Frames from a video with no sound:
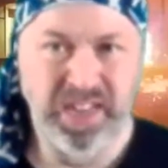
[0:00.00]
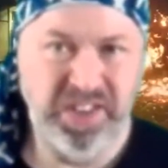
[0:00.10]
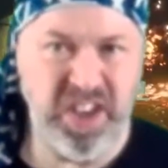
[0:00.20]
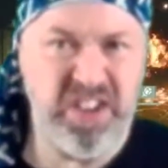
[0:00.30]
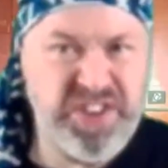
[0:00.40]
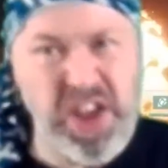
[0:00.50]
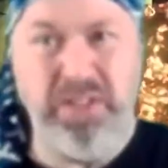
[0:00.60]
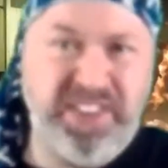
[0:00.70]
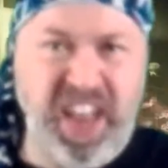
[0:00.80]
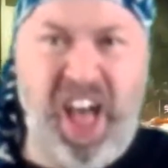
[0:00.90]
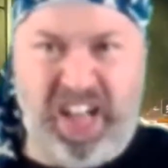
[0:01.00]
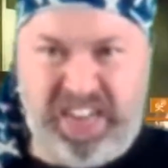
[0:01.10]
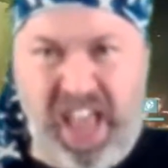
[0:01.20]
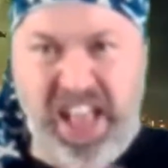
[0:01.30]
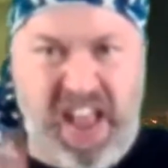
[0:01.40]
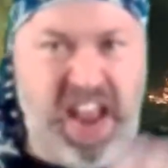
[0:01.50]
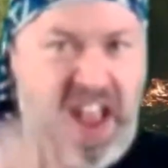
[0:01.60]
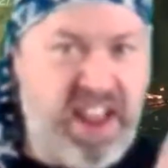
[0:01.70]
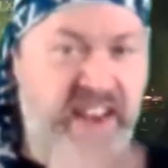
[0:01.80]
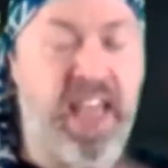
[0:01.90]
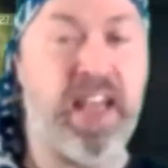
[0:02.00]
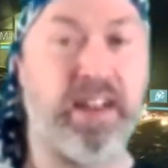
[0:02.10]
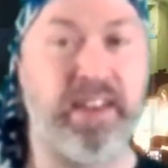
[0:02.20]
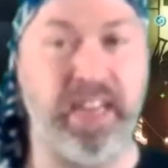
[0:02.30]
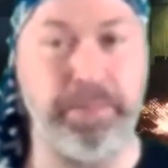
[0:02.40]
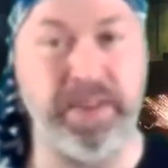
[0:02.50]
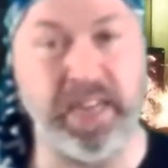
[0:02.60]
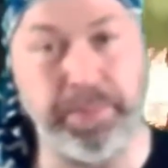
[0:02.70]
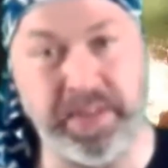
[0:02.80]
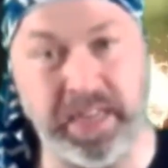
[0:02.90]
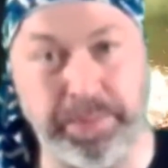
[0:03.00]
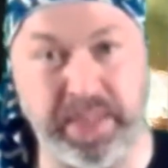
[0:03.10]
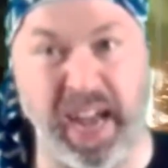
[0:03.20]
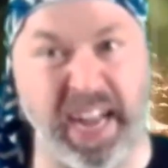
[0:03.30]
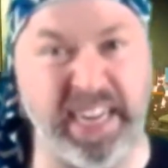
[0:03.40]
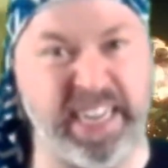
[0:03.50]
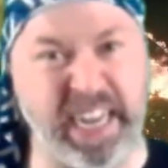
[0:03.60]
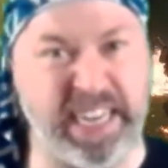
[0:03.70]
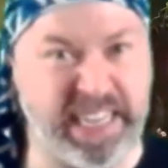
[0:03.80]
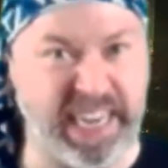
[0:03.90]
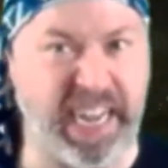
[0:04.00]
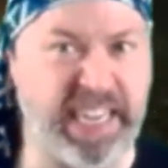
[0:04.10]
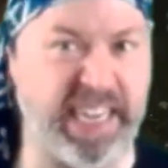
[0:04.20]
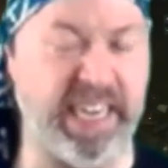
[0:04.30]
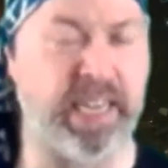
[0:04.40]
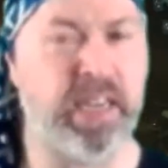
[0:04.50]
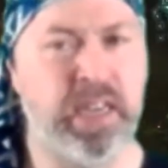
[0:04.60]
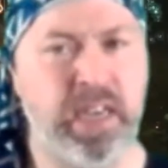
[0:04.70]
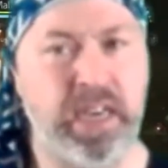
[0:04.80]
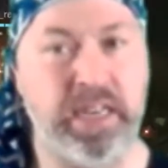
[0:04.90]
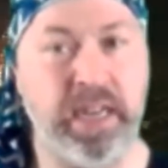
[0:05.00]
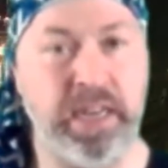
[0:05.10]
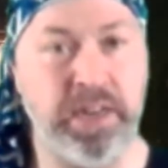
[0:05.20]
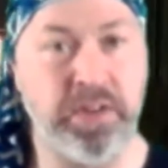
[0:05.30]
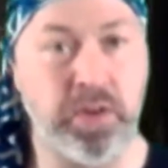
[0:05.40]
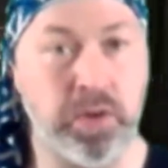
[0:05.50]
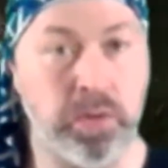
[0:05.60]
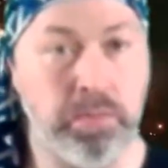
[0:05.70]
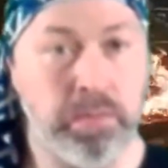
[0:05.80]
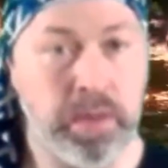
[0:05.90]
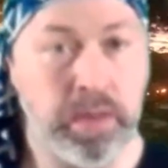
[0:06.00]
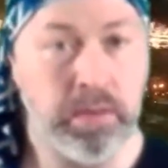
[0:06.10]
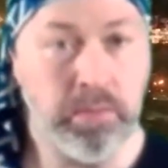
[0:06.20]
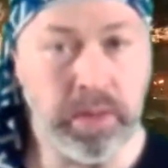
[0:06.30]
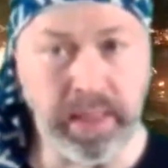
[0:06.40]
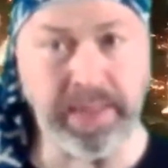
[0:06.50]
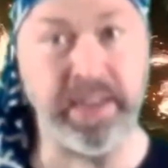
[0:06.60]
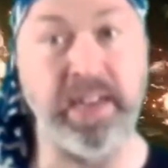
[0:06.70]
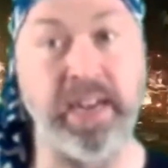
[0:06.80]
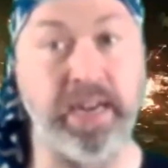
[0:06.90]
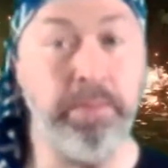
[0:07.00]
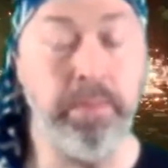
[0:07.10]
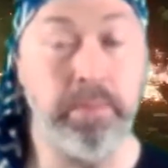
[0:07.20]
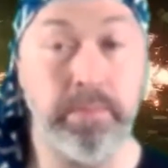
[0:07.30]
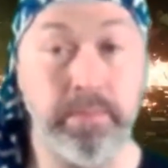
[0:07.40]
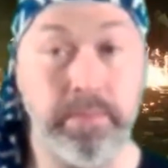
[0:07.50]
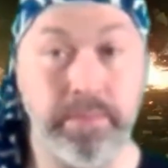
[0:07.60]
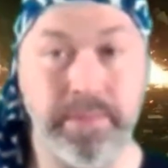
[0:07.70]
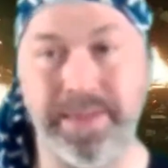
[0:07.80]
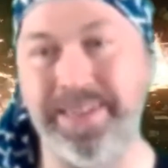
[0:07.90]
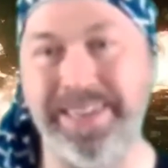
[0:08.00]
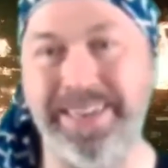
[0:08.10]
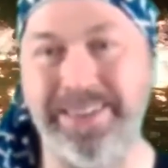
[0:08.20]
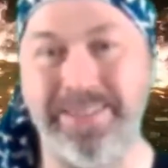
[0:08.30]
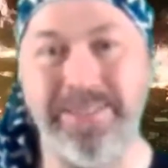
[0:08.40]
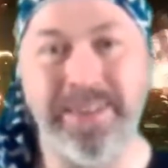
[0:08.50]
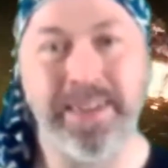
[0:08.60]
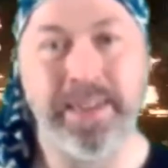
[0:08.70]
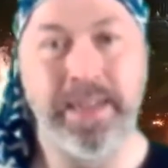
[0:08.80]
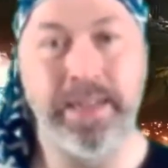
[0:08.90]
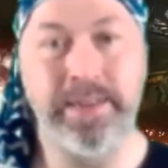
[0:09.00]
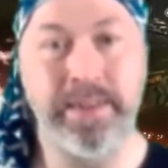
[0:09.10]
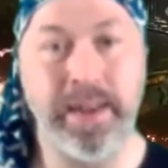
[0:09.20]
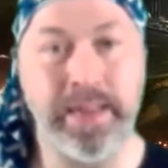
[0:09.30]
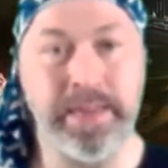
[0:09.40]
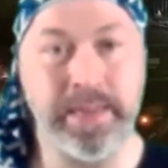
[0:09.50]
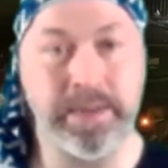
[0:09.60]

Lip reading: dude, you suck! Typey, angry. And I just go, well, that's a shame. You know, it's like,